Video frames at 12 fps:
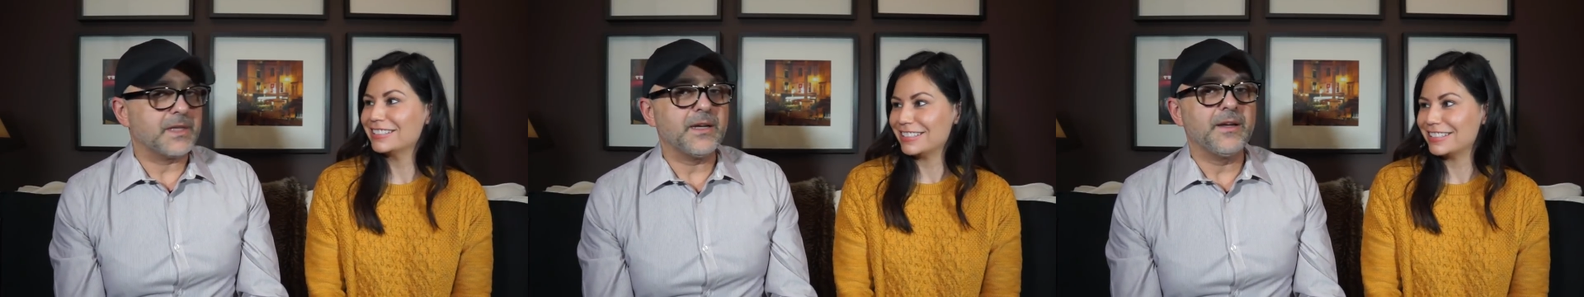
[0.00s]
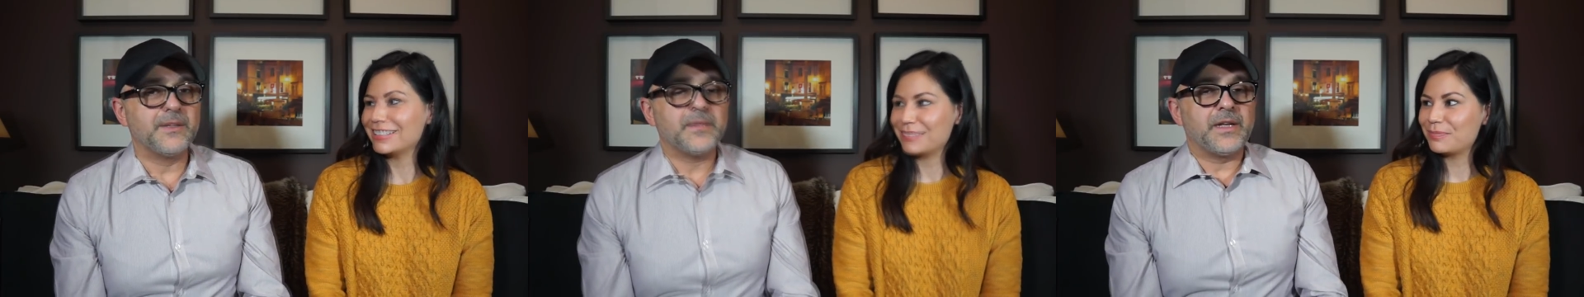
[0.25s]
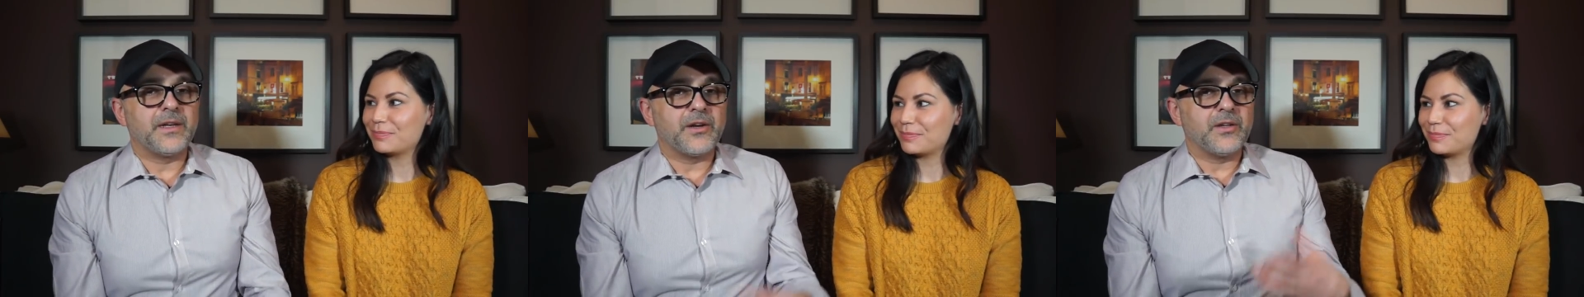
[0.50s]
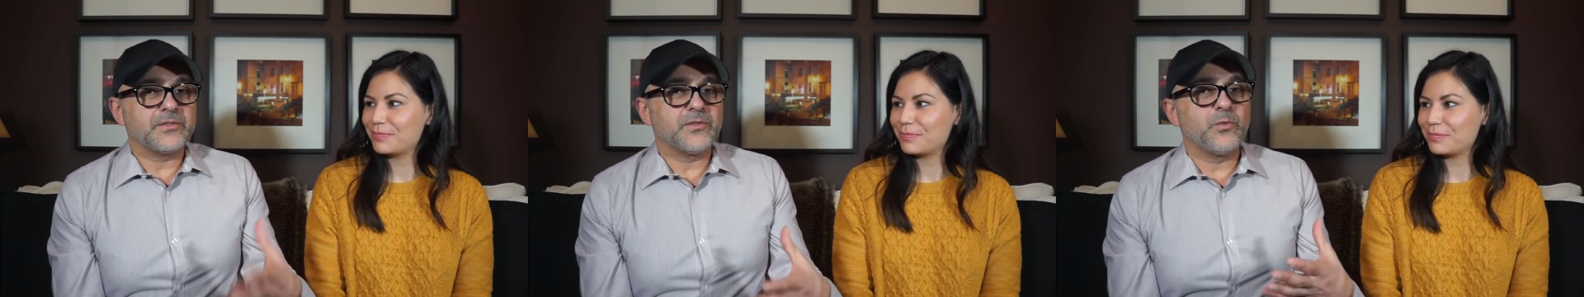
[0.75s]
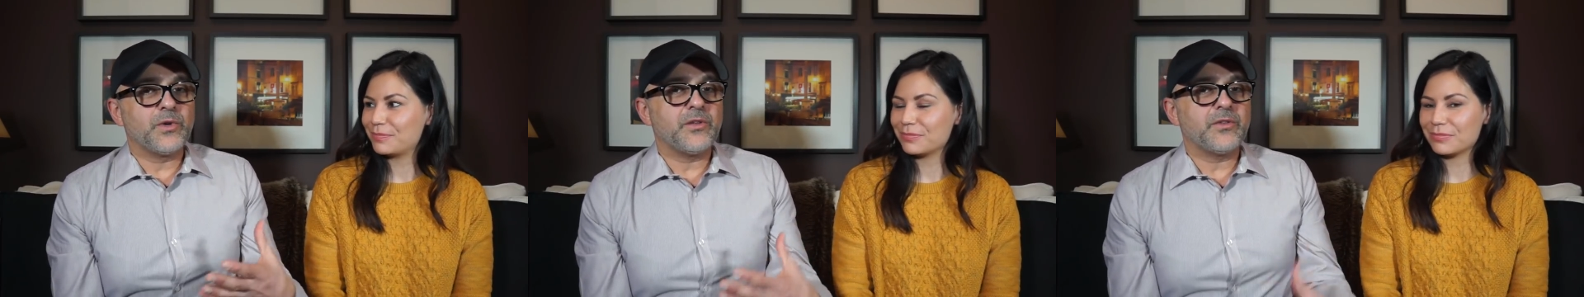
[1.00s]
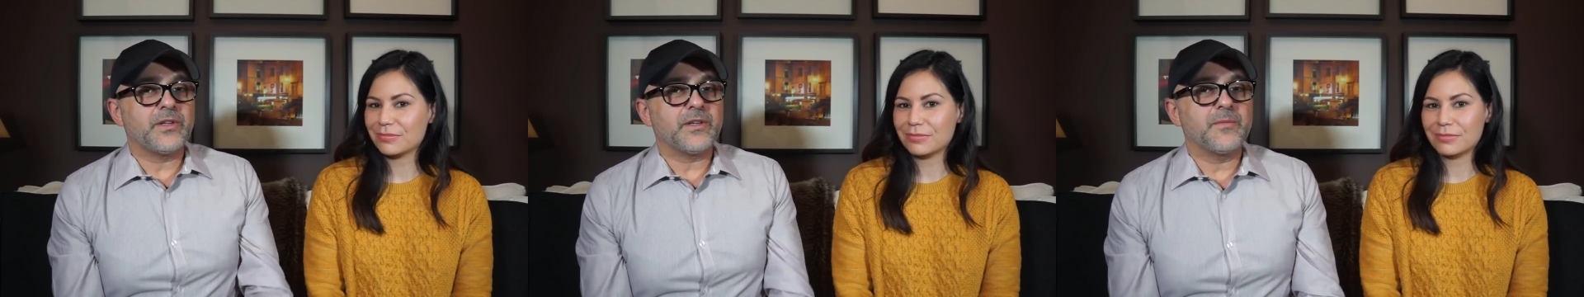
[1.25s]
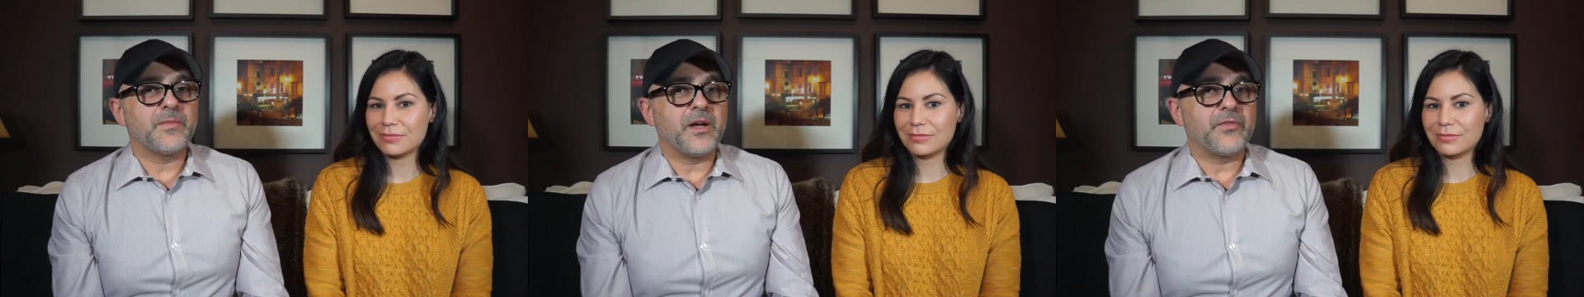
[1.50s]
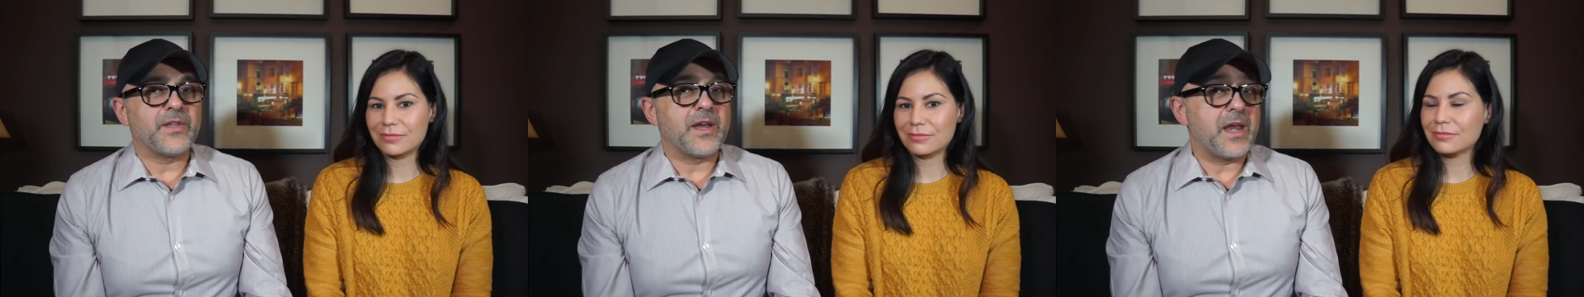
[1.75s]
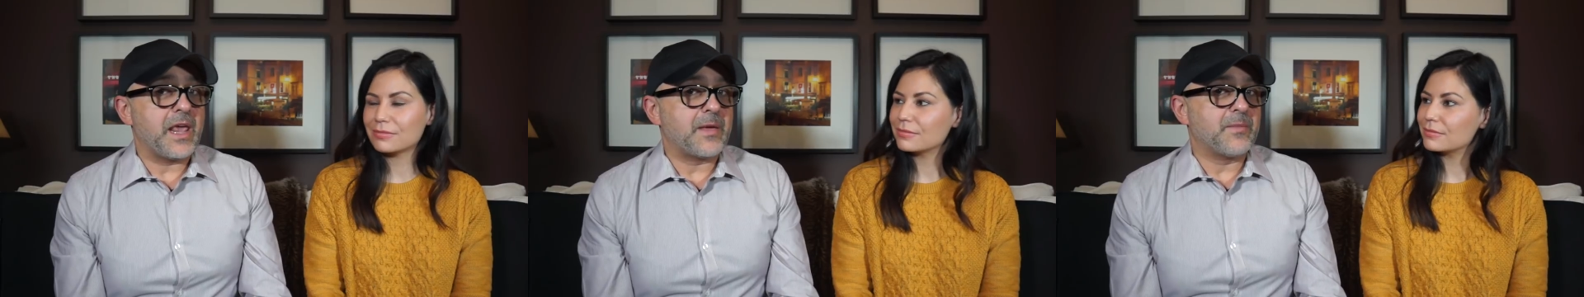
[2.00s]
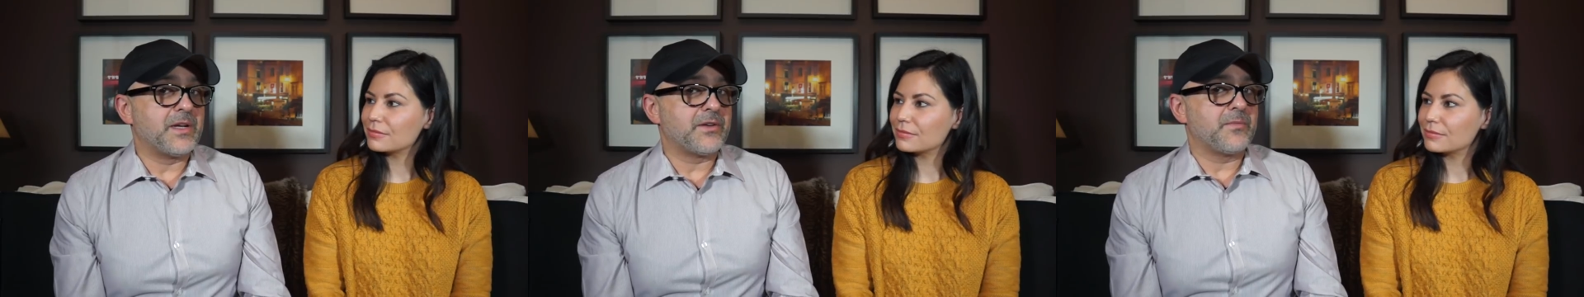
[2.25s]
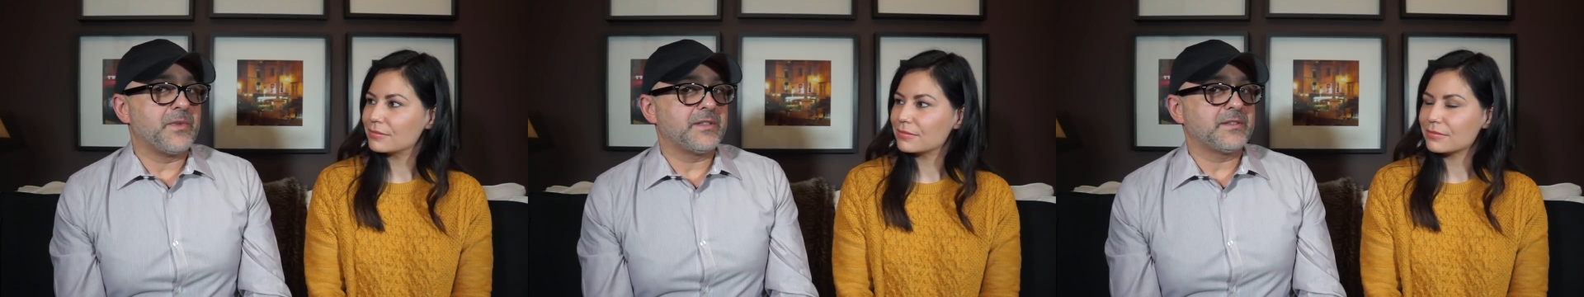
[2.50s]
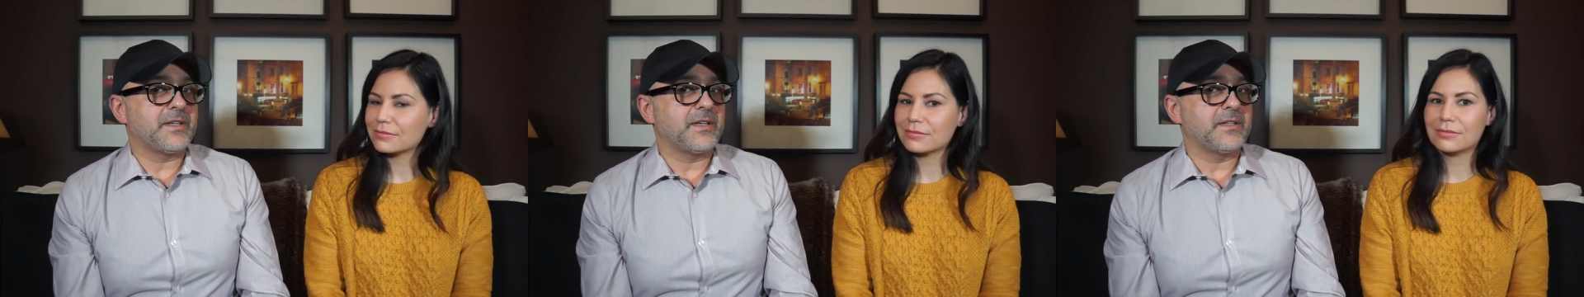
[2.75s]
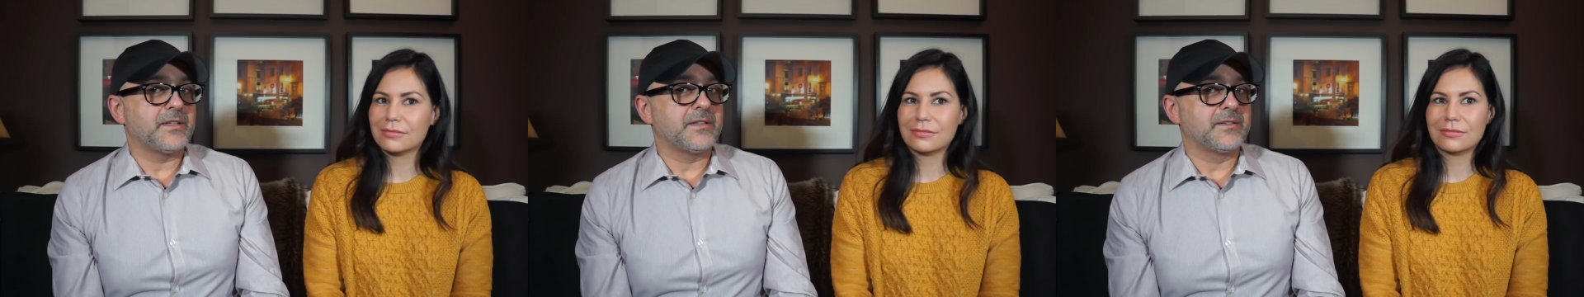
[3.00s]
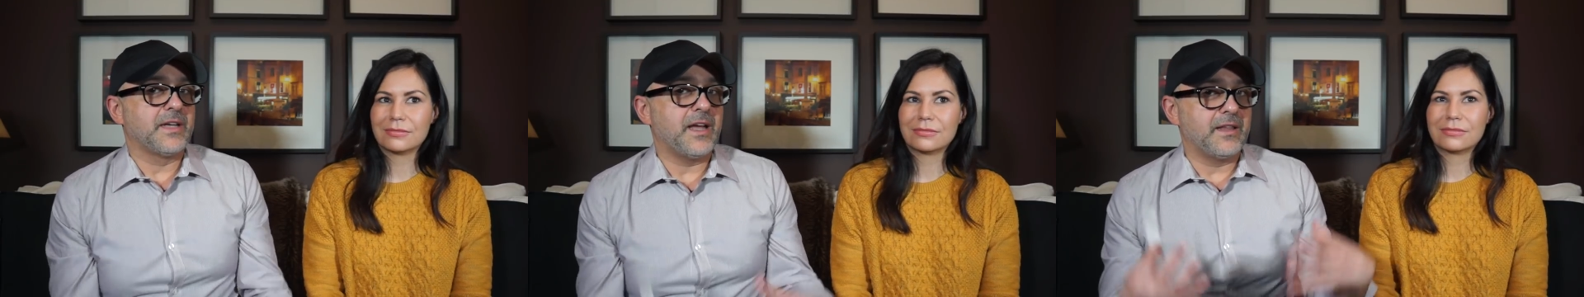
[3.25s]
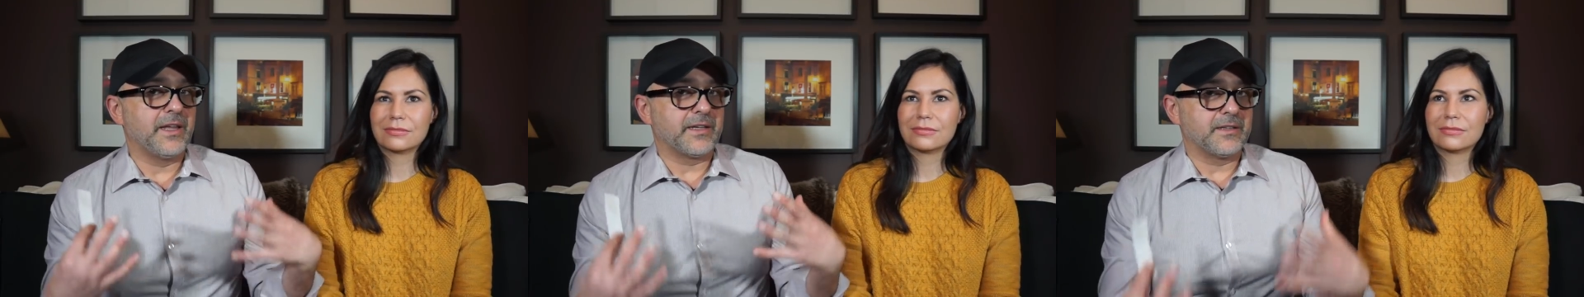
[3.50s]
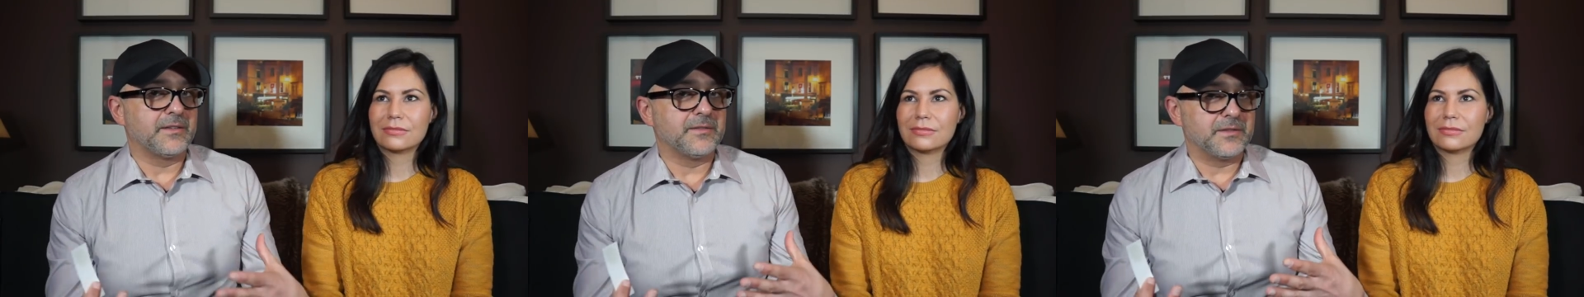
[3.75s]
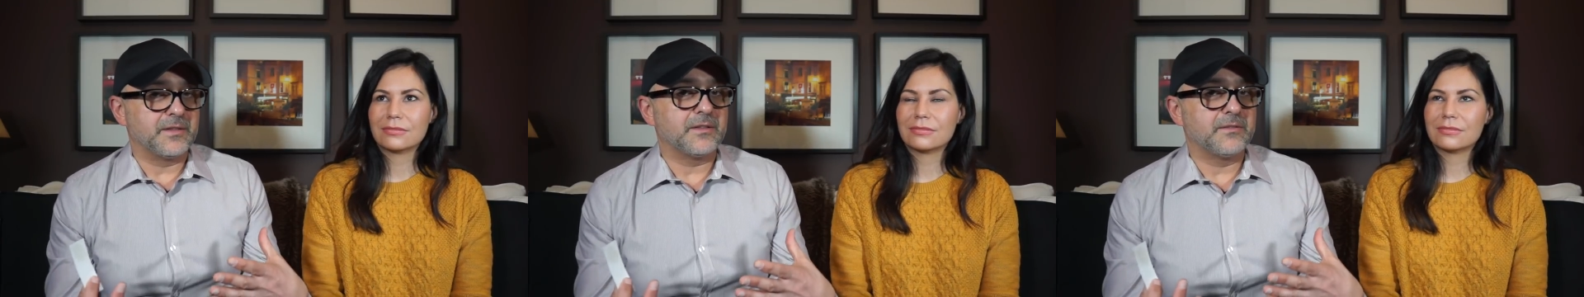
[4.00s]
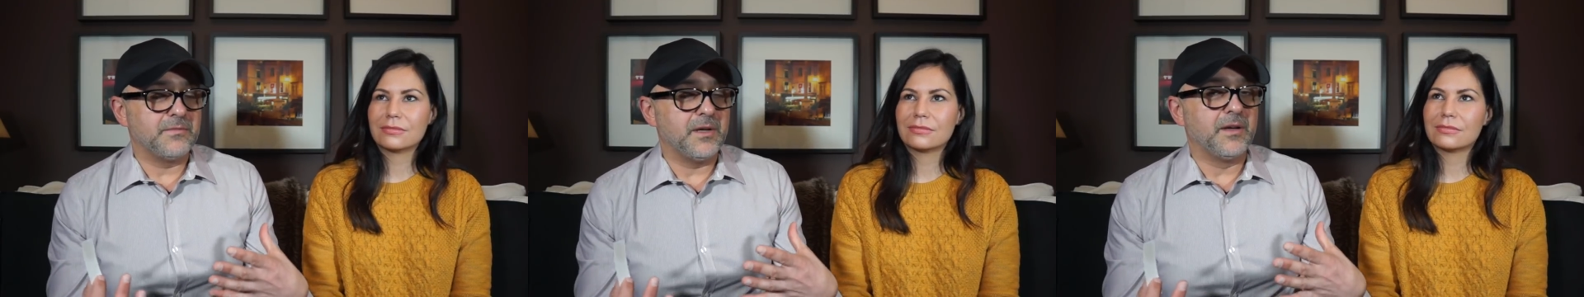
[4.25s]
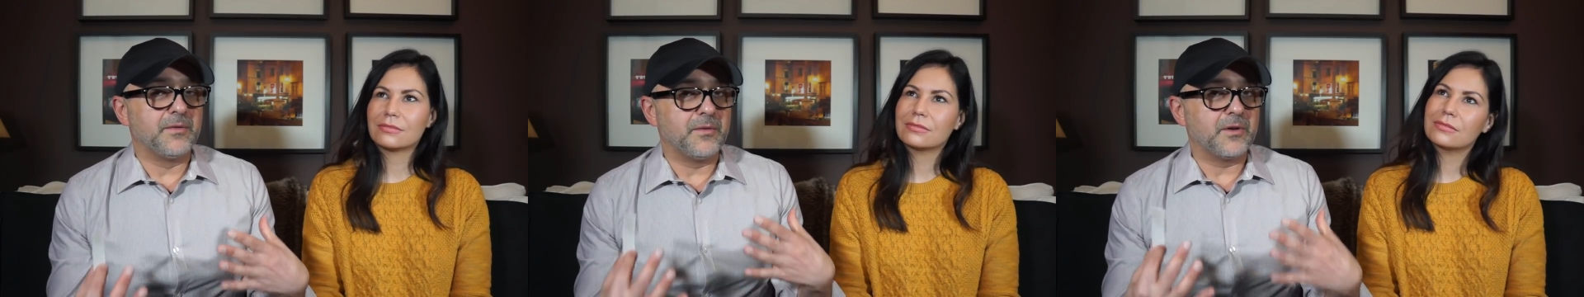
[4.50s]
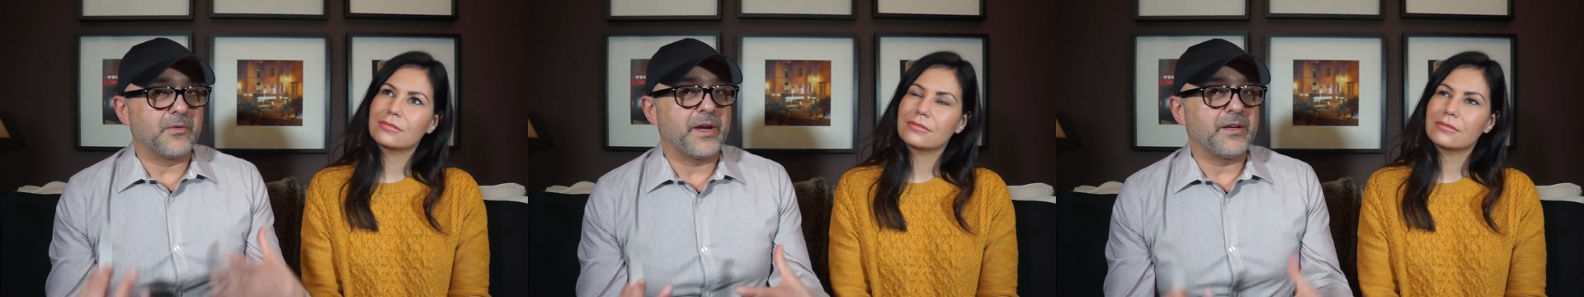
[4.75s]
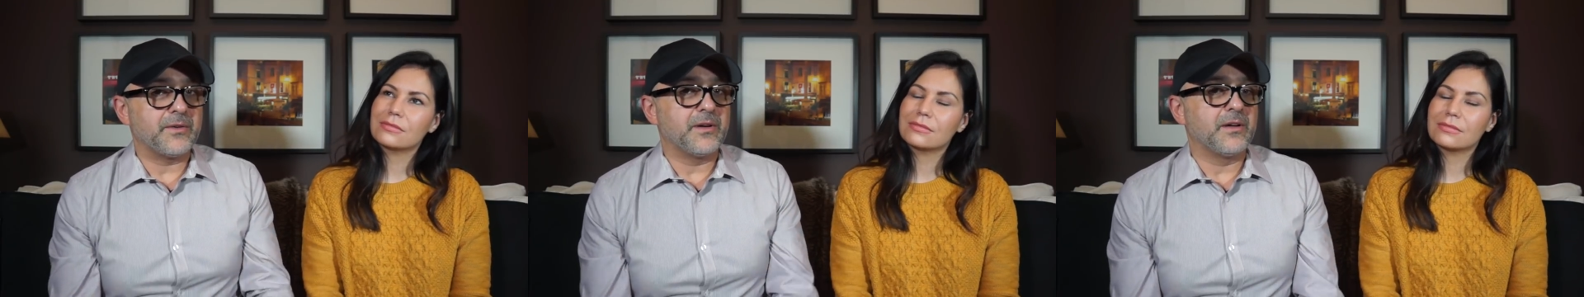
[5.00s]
Speaker 1: Yeah. And then also, what do you think about the name Under My Skin? Is that like a great